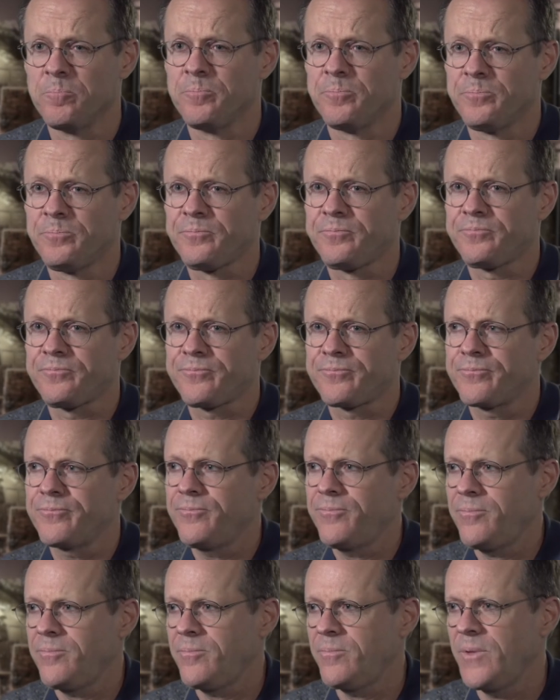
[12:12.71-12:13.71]
Mm.
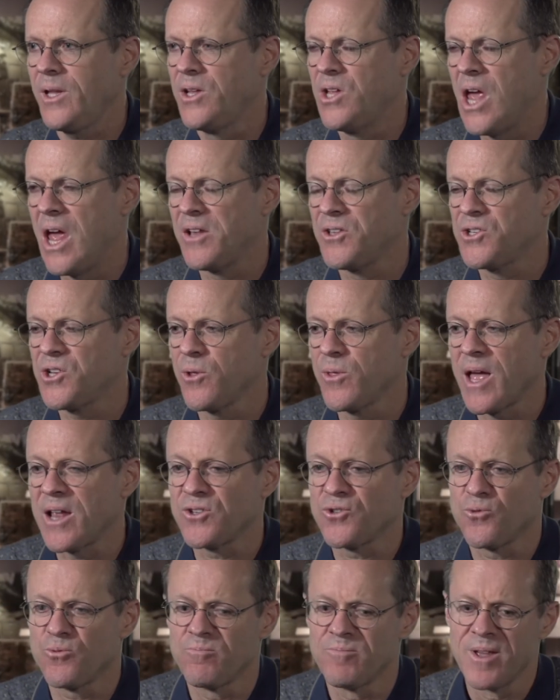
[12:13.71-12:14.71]
And so
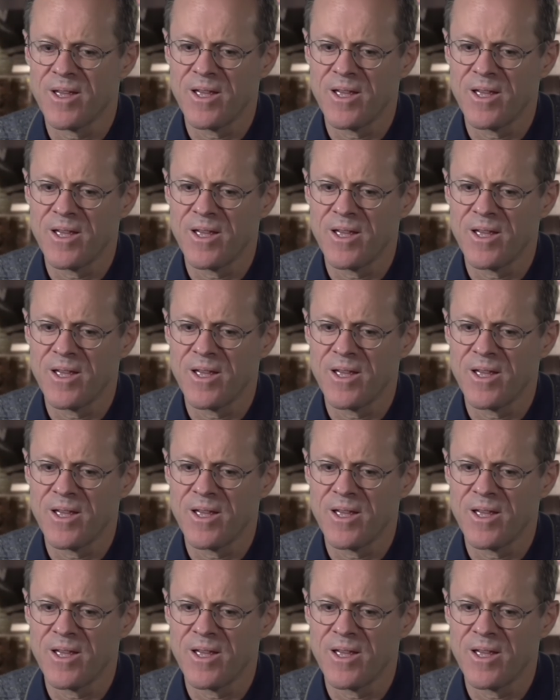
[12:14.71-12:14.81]
that's